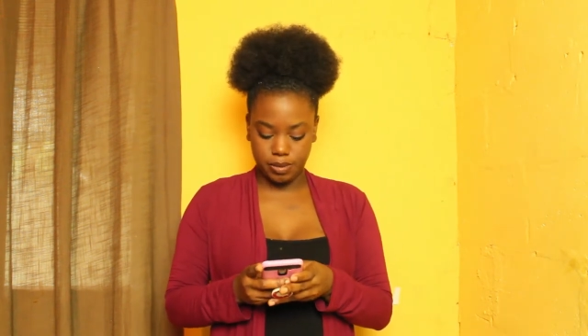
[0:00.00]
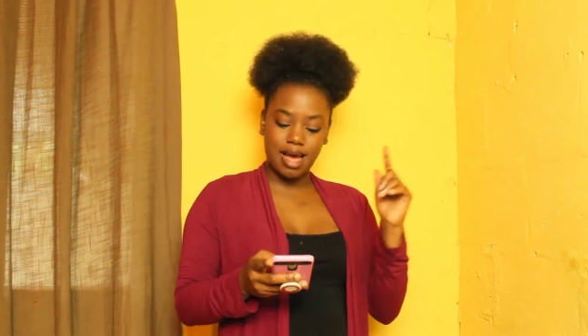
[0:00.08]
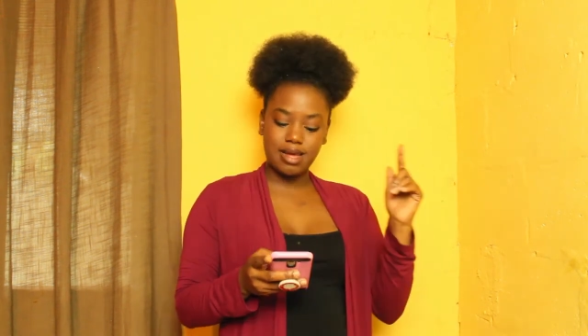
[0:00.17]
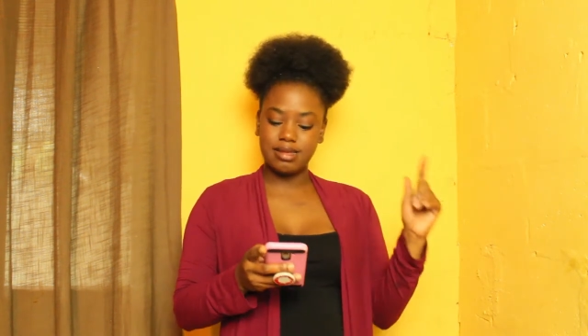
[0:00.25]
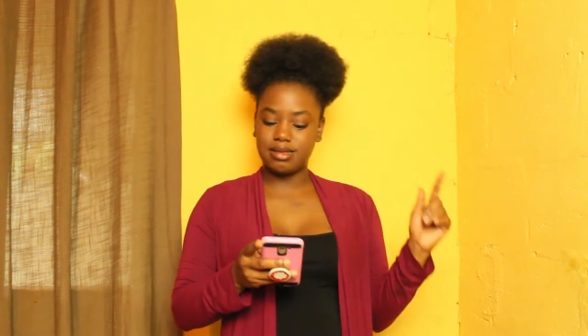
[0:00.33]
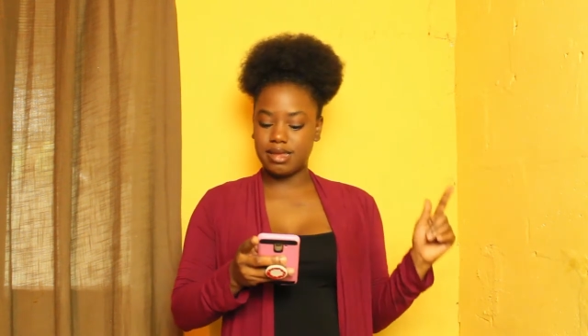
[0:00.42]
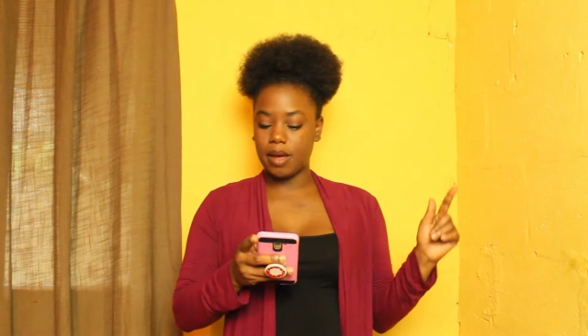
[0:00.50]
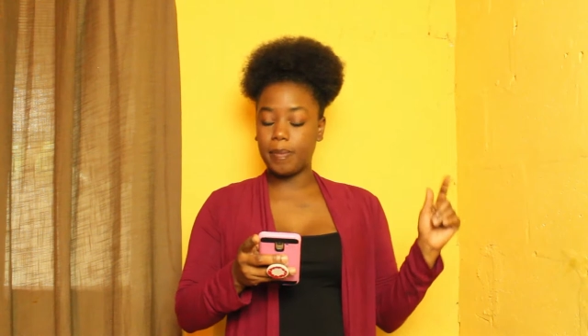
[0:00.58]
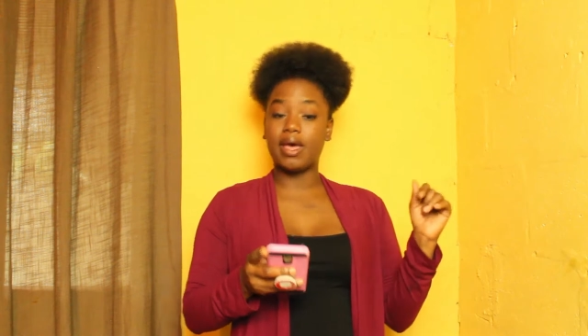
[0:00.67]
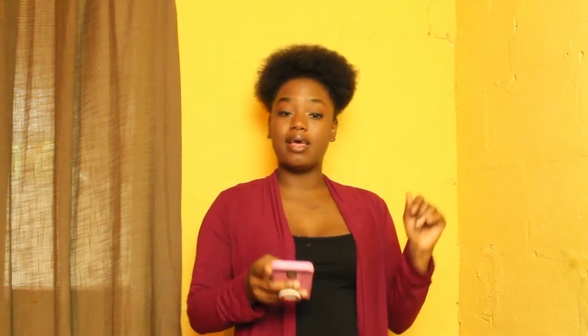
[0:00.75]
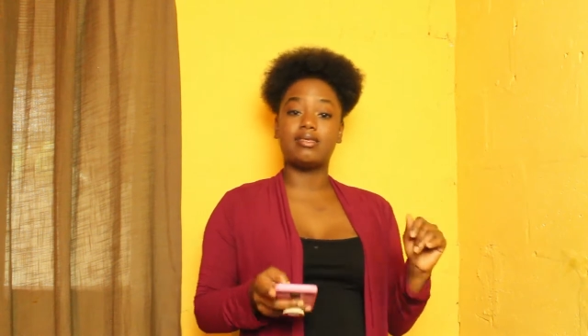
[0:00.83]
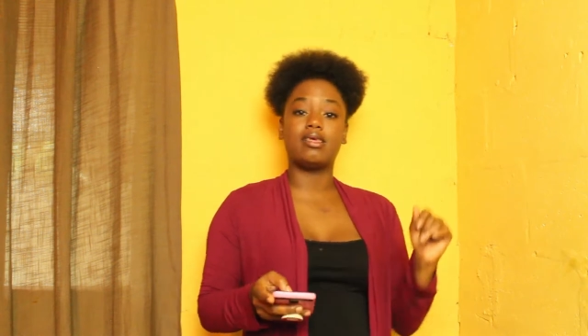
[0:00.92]
Next tip
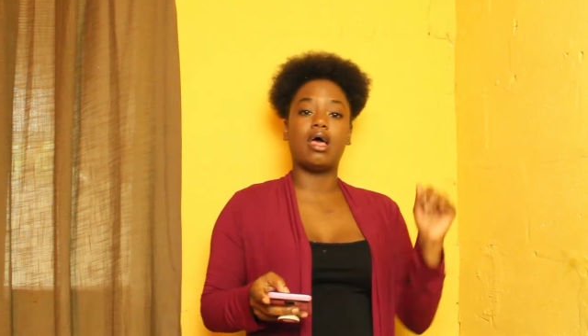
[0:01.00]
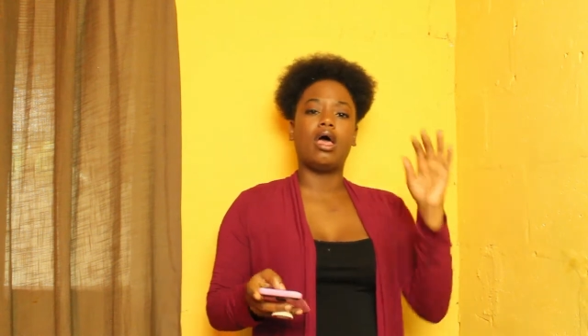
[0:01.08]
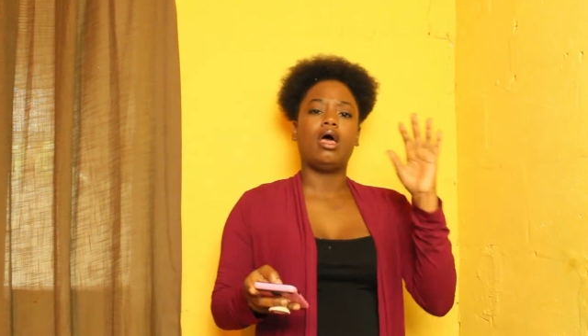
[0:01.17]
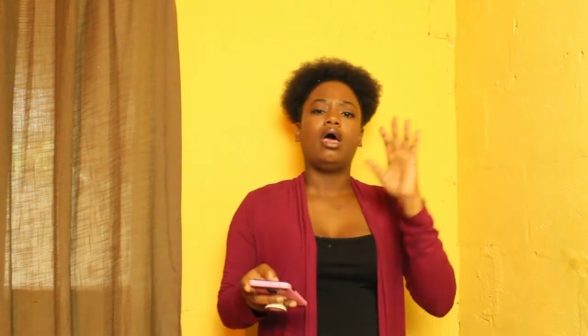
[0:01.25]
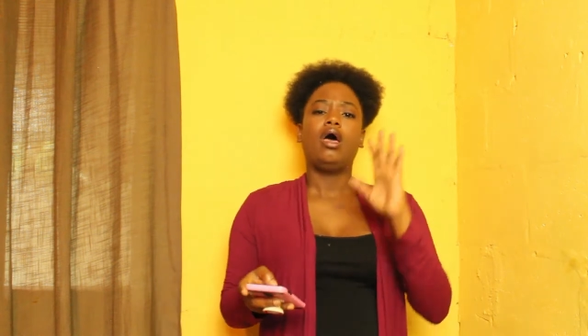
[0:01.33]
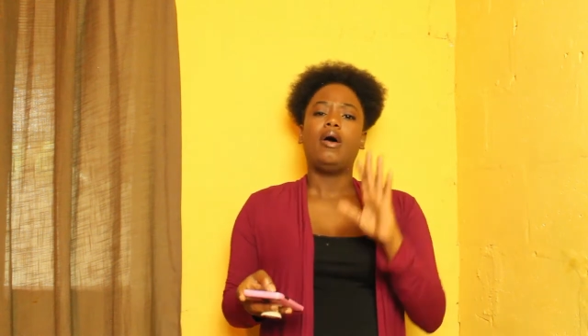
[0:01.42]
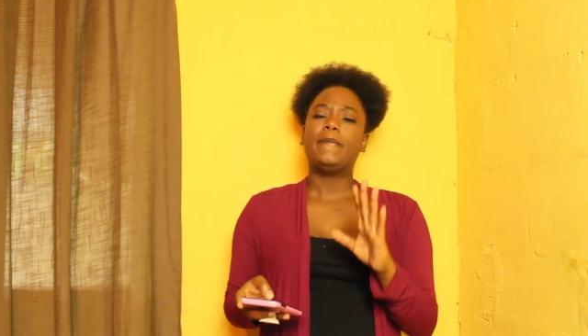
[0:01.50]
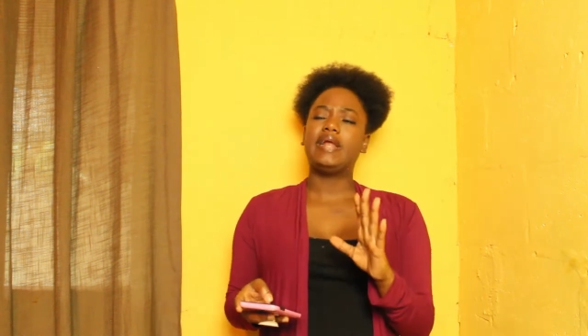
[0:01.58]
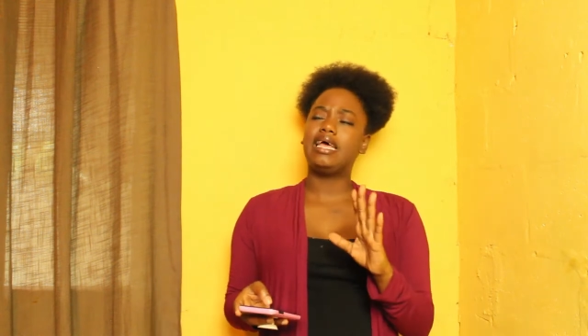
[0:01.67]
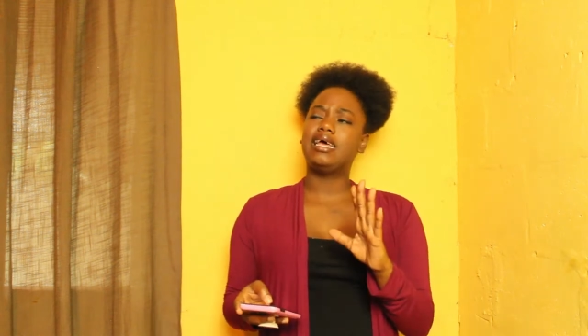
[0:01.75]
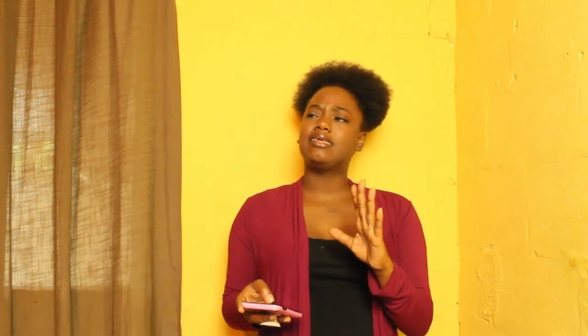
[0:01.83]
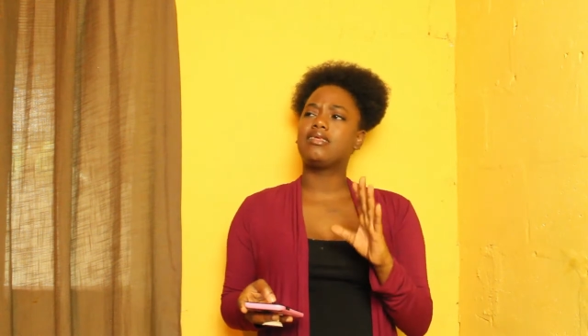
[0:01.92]
is,
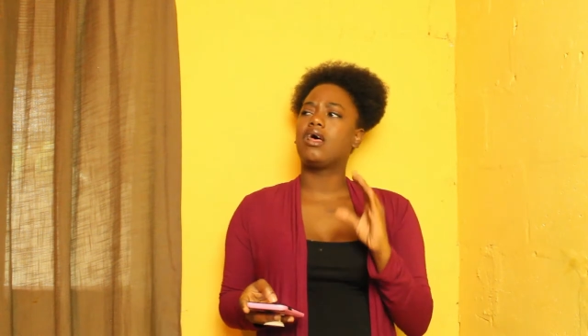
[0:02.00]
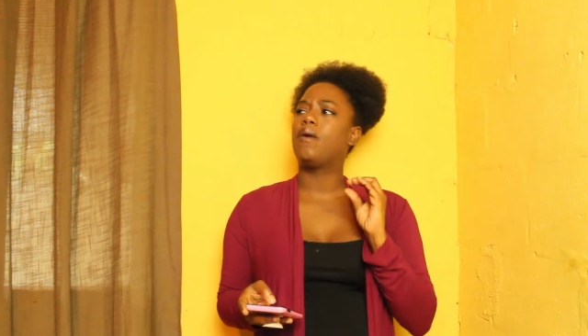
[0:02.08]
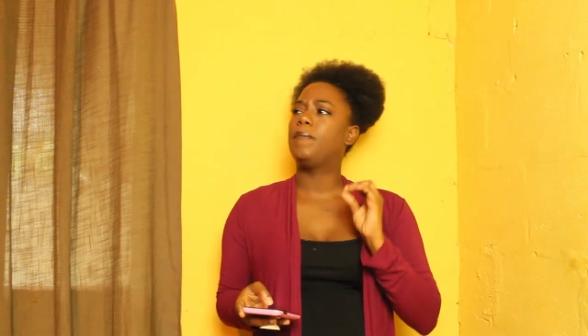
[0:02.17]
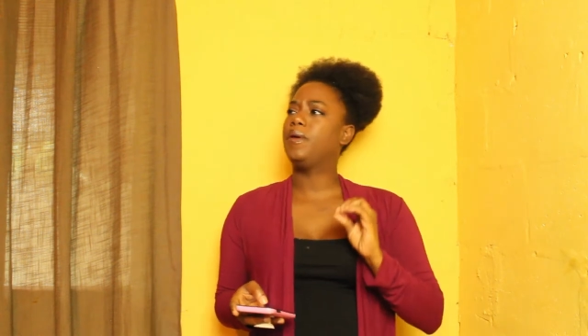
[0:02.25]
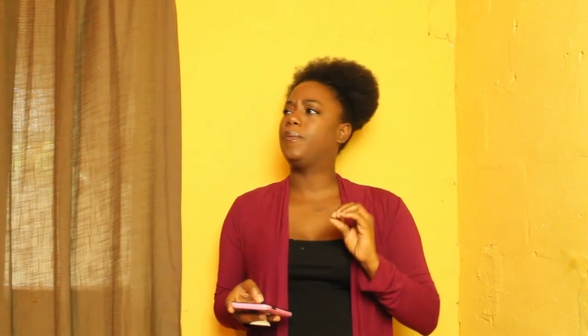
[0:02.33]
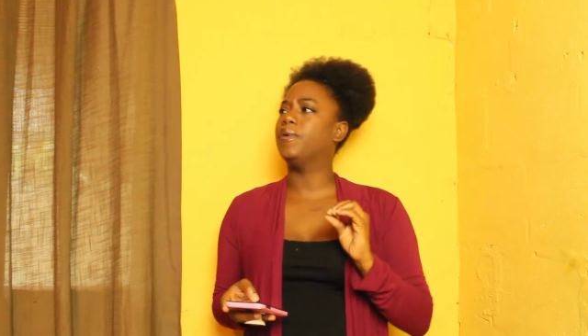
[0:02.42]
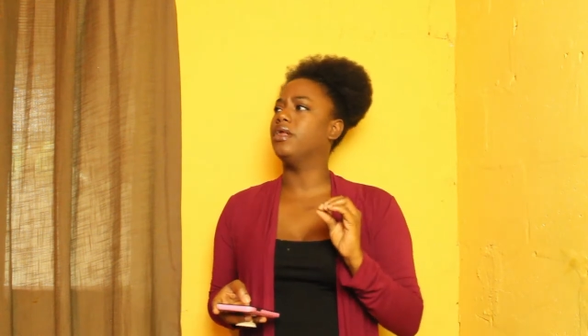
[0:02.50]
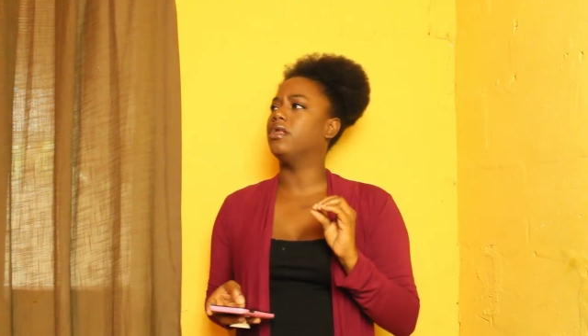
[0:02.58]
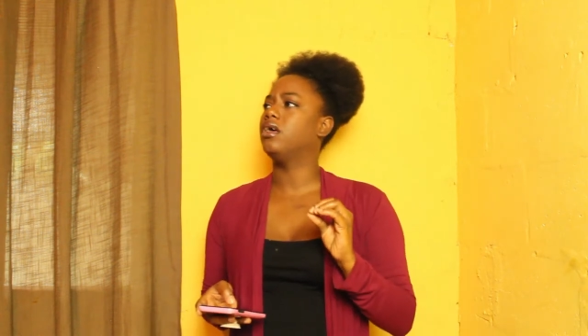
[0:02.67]
please, people.